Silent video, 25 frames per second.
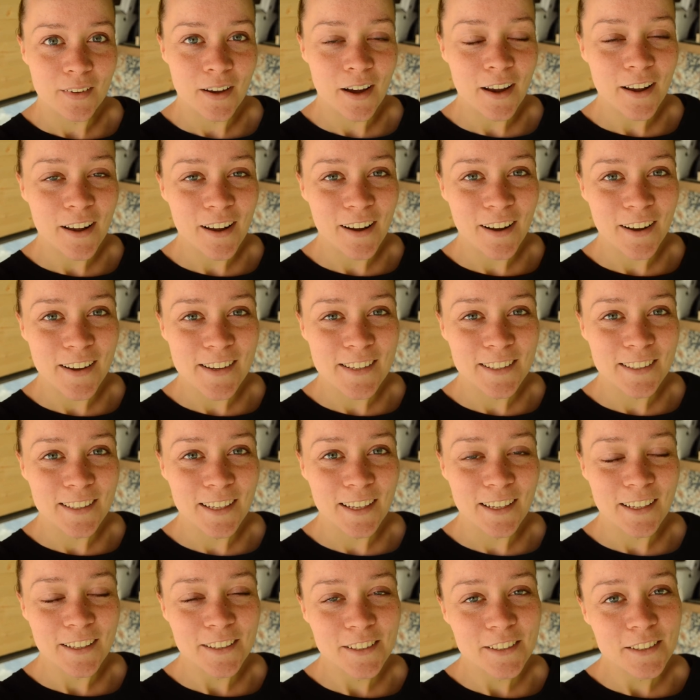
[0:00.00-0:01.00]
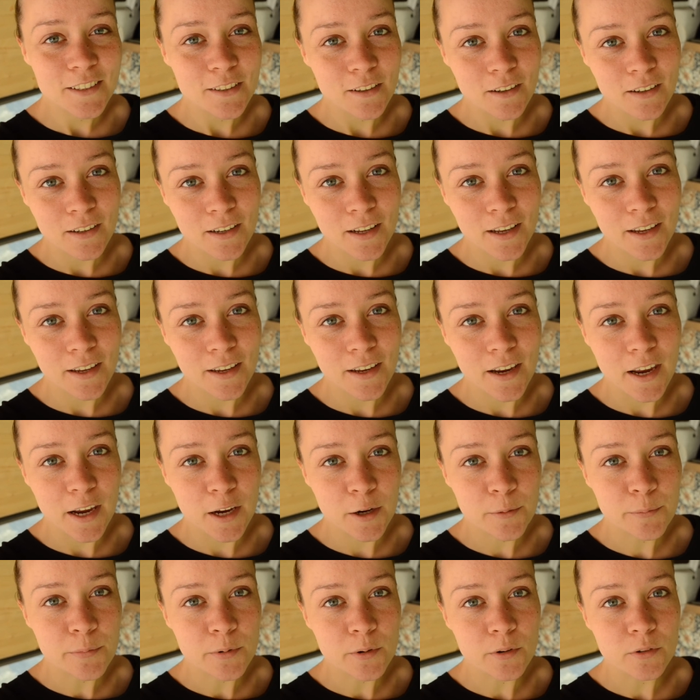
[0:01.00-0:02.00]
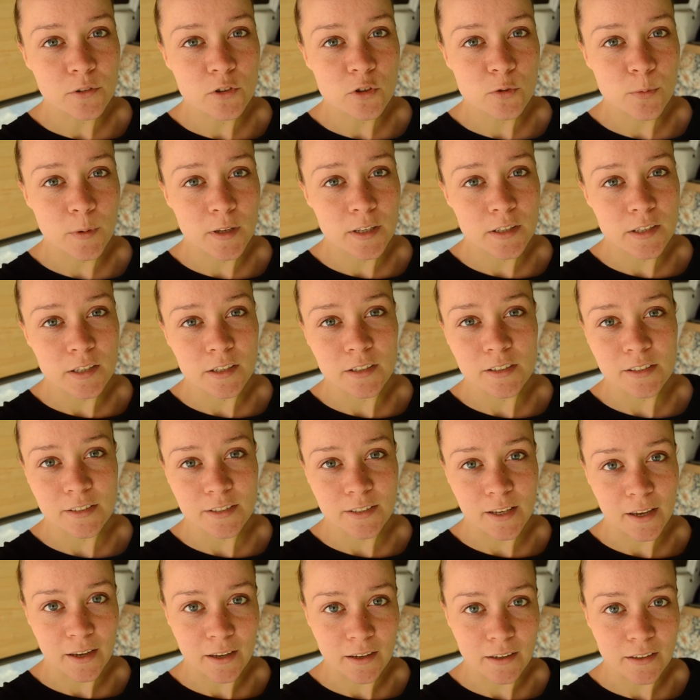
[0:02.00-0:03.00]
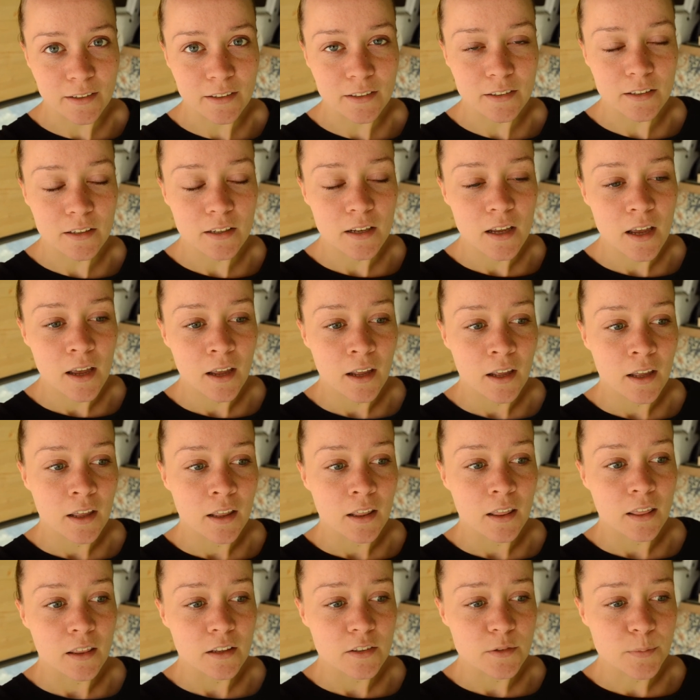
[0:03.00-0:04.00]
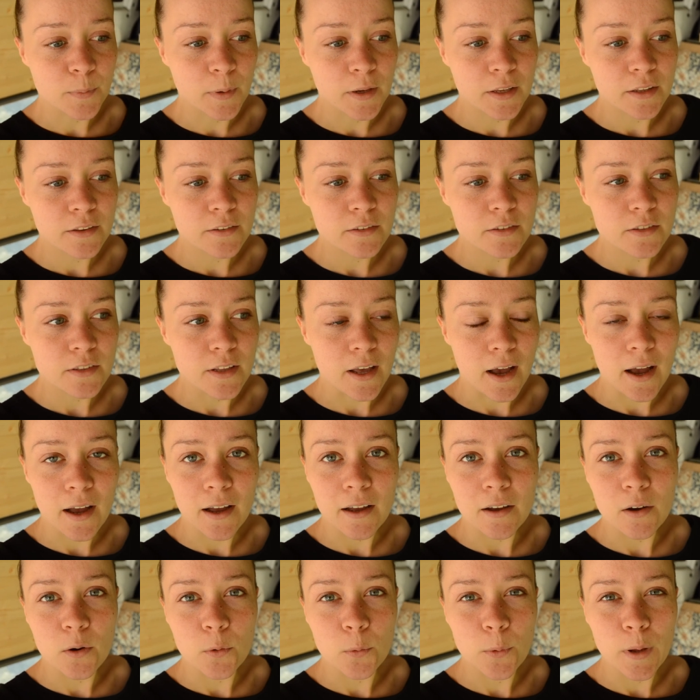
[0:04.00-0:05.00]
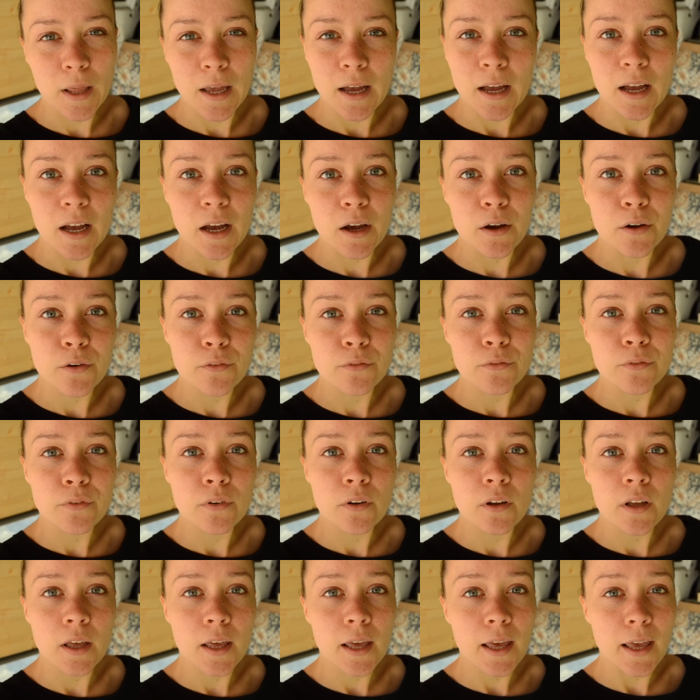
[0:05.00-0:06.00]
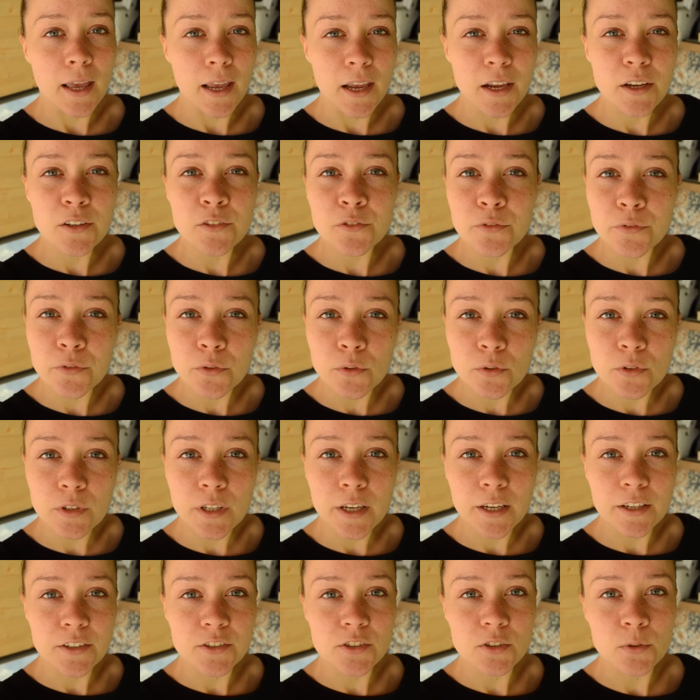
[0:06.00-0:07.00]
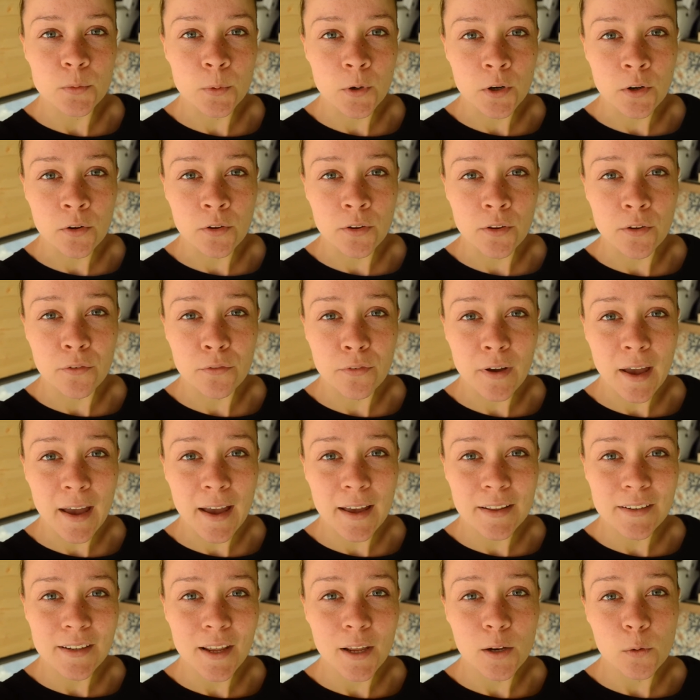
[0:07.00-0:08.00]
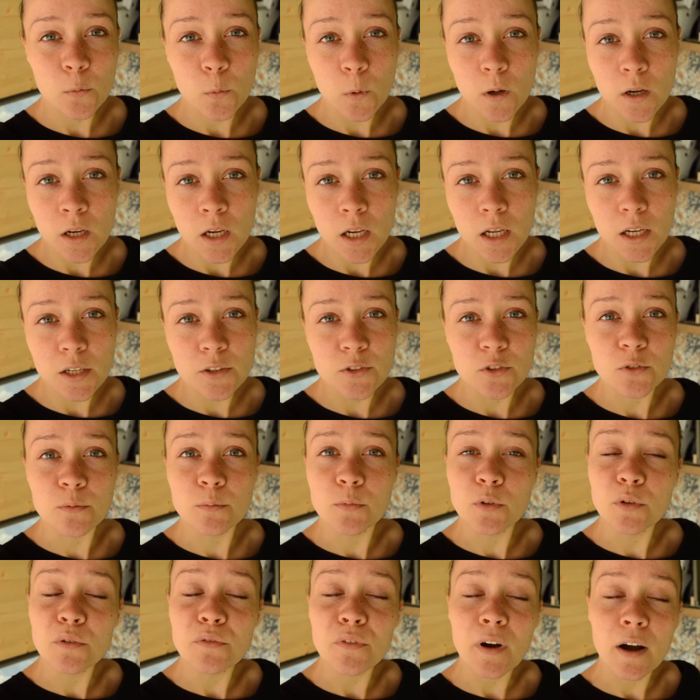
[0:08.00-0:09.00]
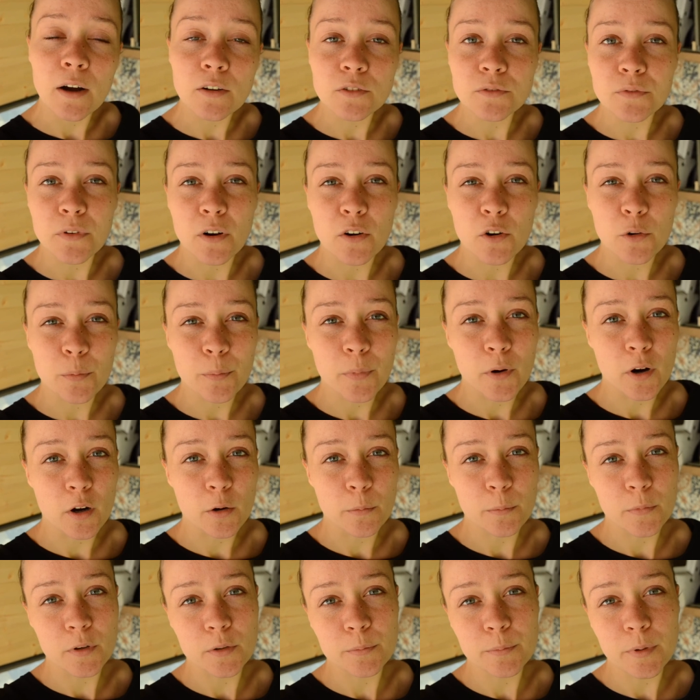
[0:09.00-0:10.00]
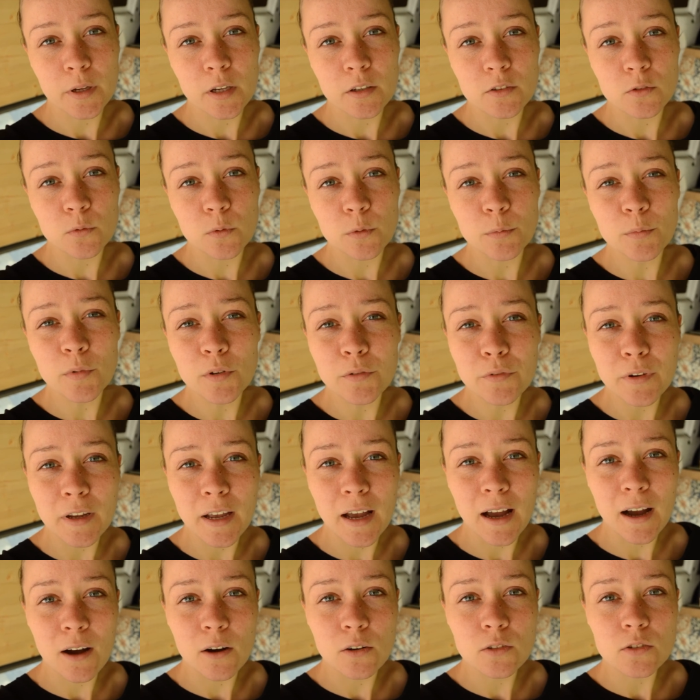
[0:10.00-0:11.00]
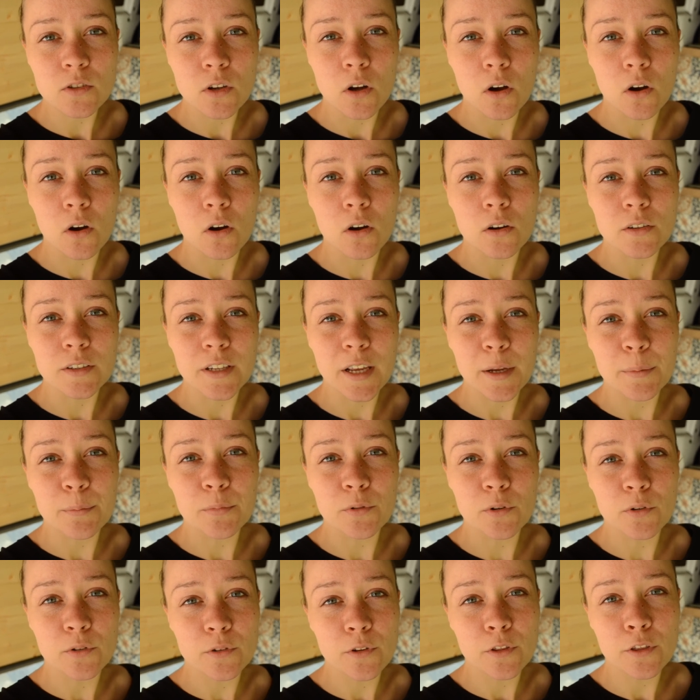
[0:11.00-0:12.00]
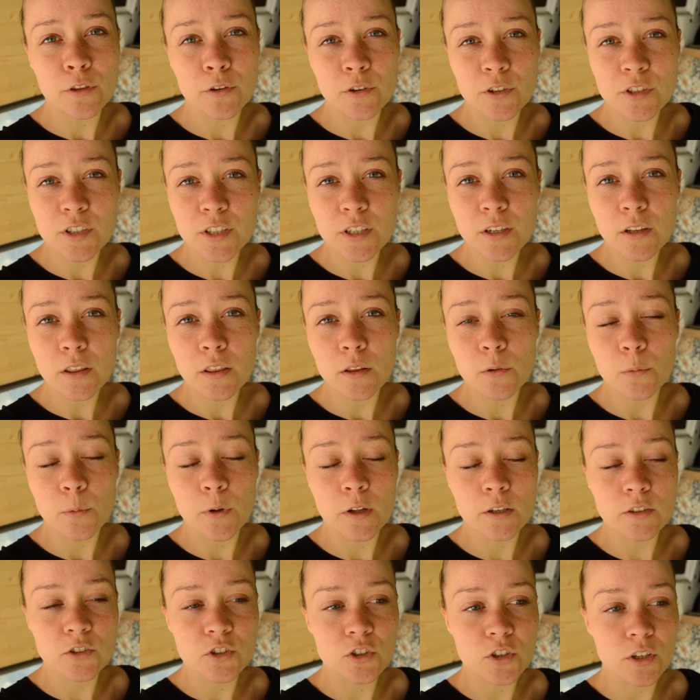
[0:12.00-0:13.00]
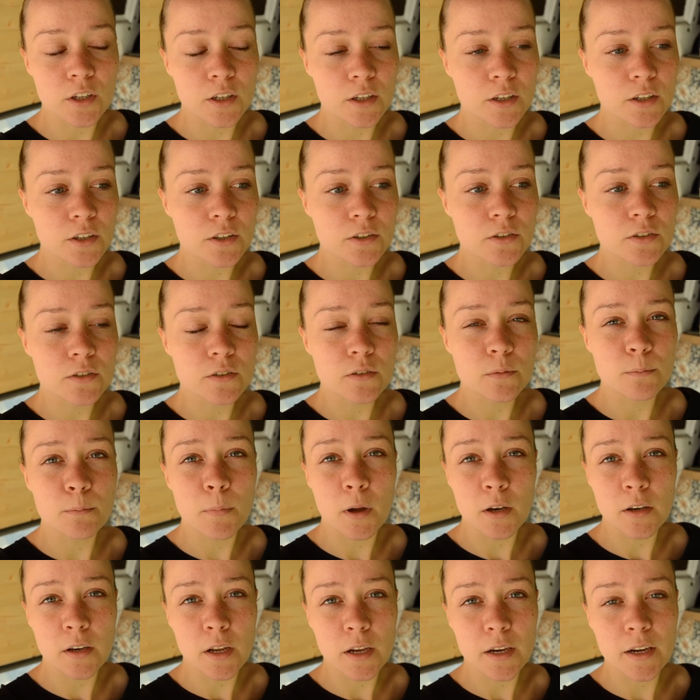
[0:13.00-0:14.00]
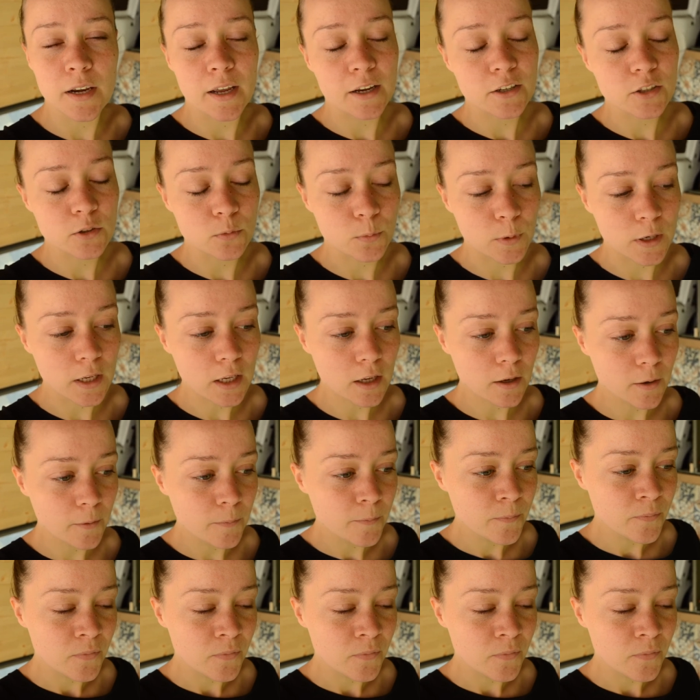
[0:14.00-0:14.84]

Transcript: Hi guys, it is Sunday, April 22nd. This means that we have 8 full days to work on the van and 1 day to move out of our apartment because we're moving out on April 30th, which is Monday next week.